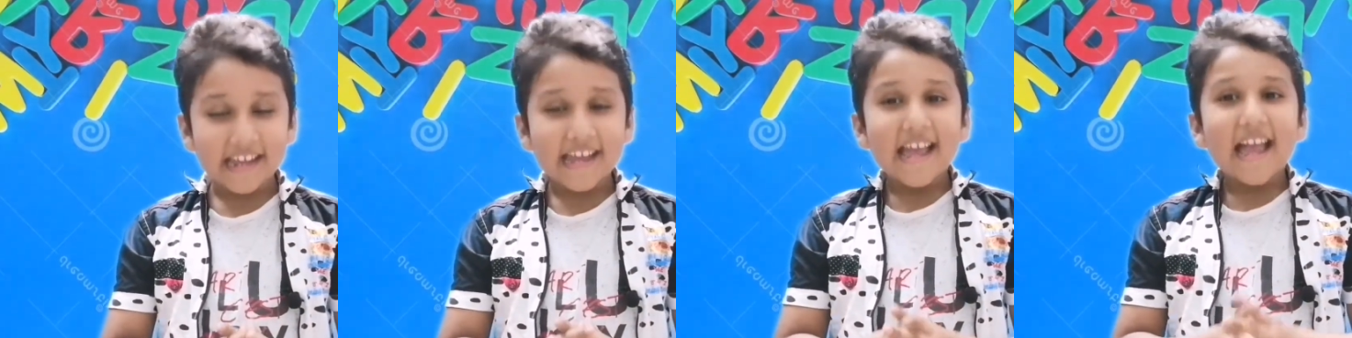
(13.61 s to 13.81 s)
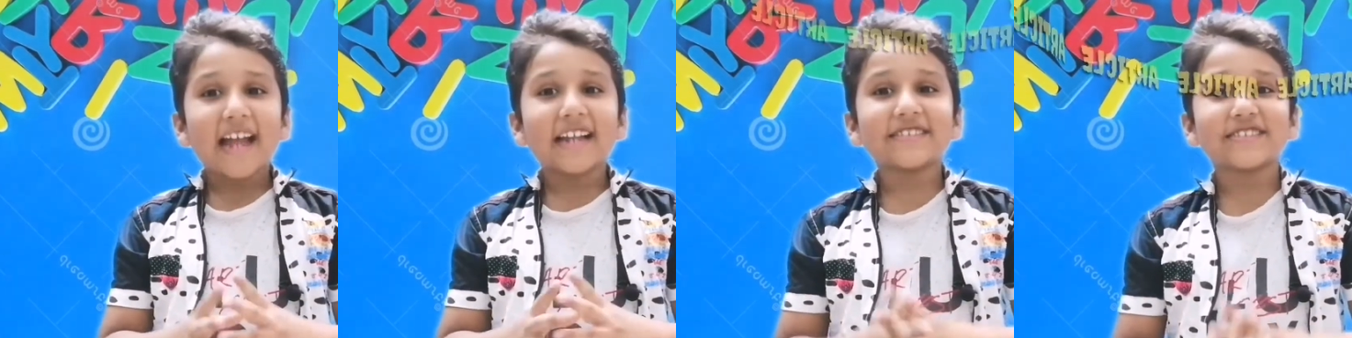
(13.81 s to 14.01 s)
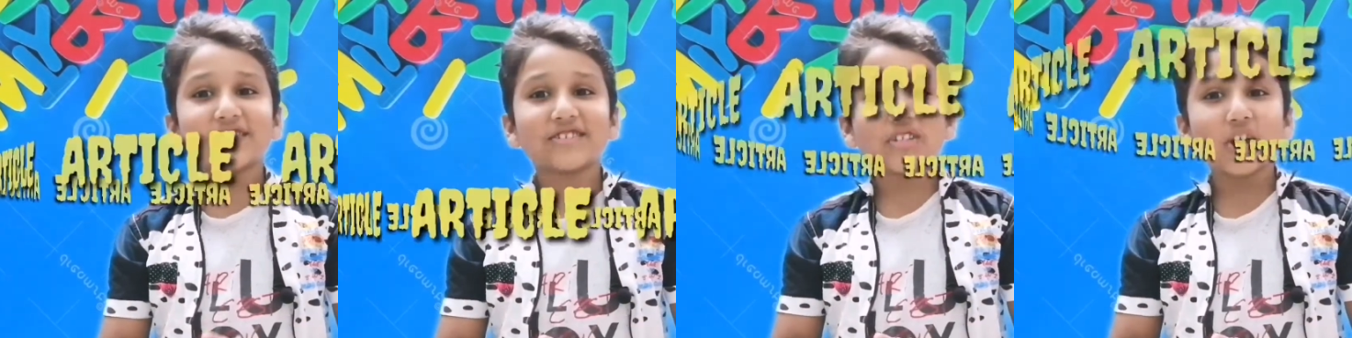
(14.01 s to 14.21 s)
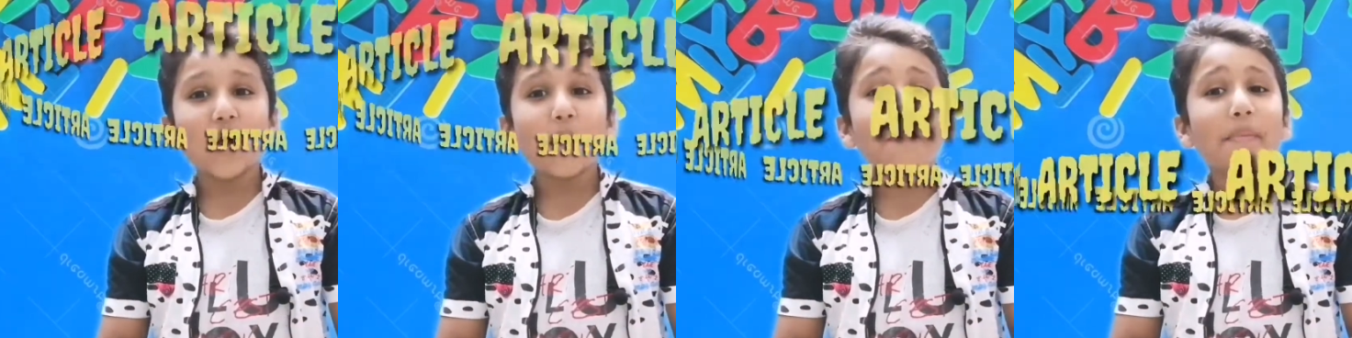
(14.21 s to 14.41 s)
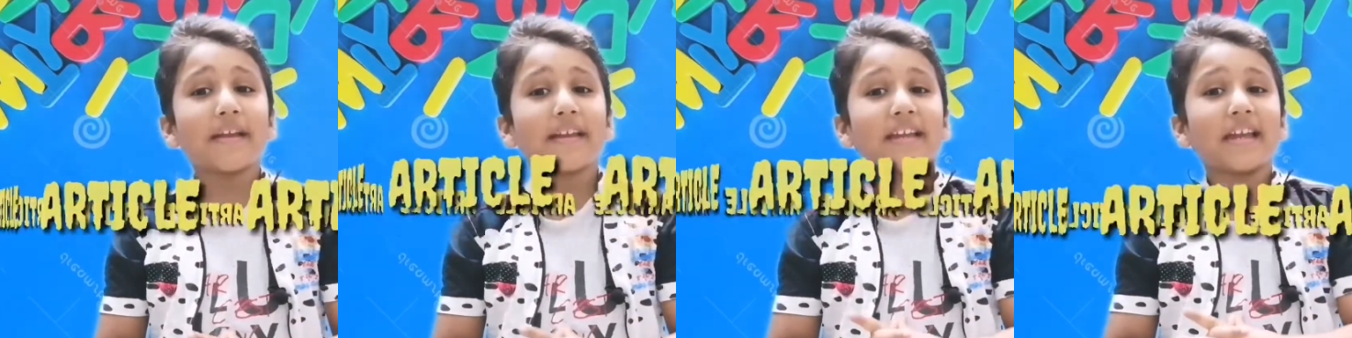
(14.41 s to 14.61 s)
and the
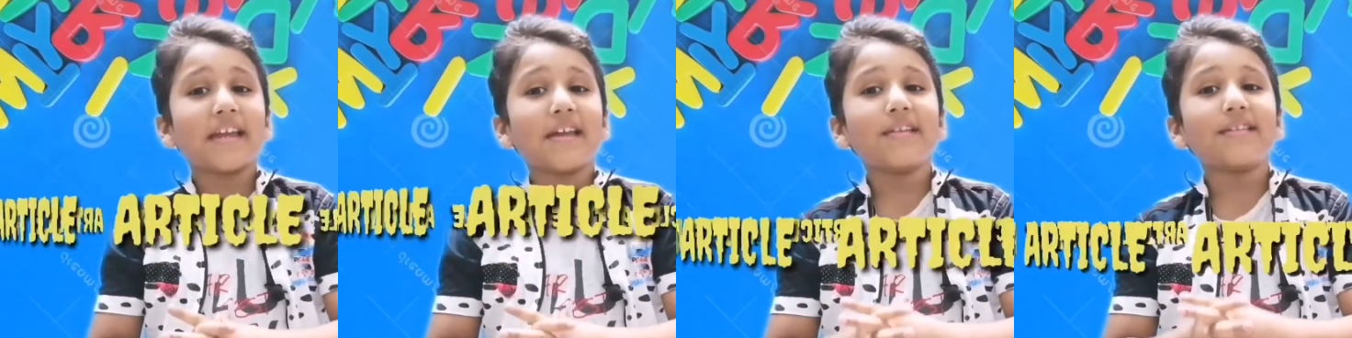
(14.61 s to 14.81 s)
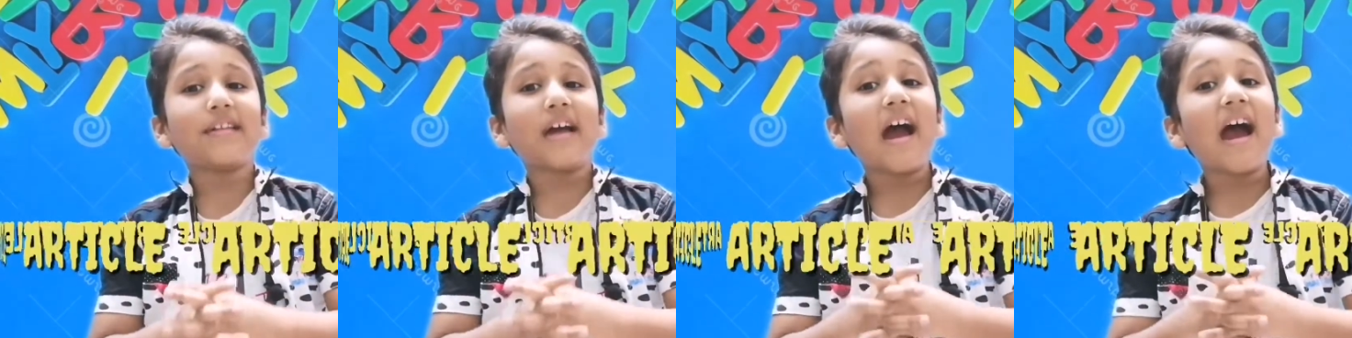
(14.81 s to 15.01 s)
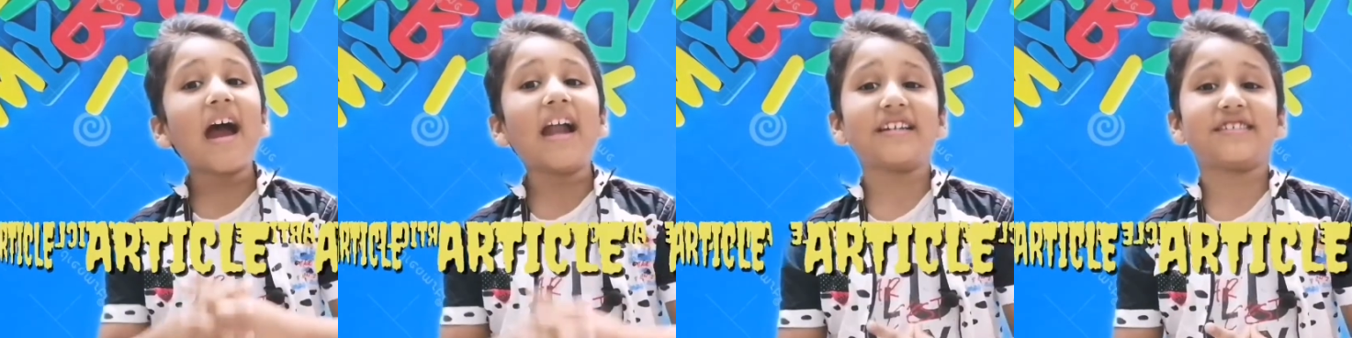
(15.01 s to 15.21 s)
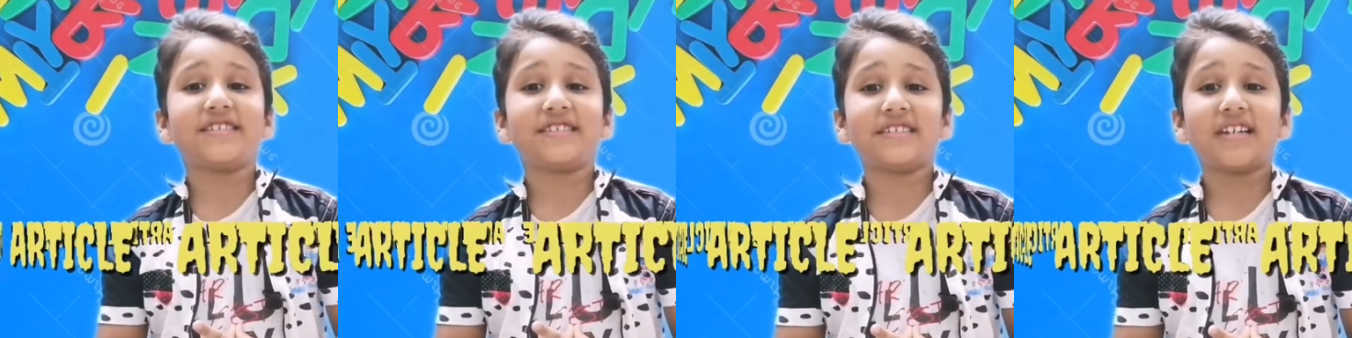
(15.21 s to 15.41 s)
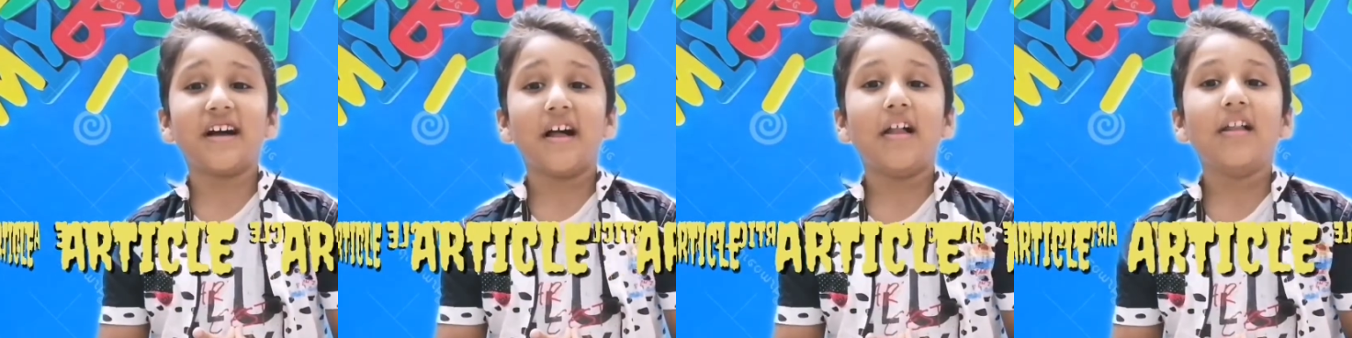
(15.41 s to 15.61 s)
topic is
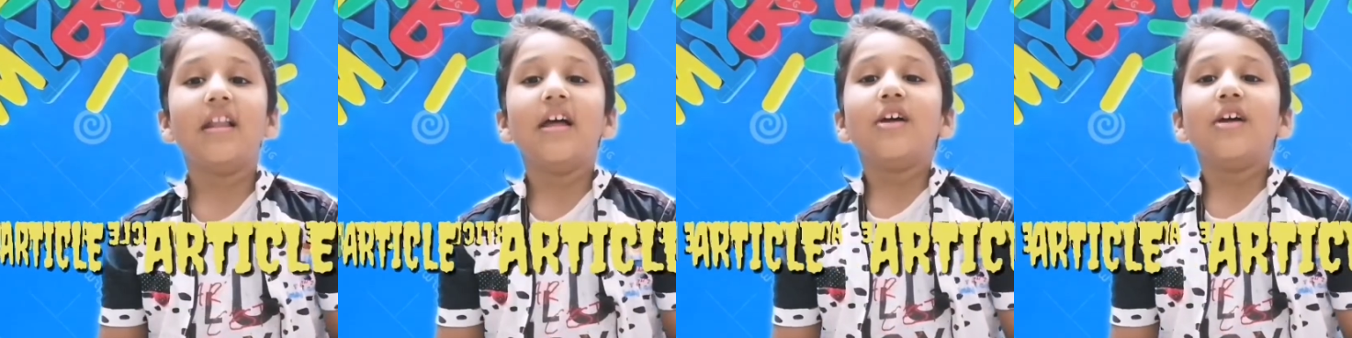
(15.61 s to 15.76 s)
article.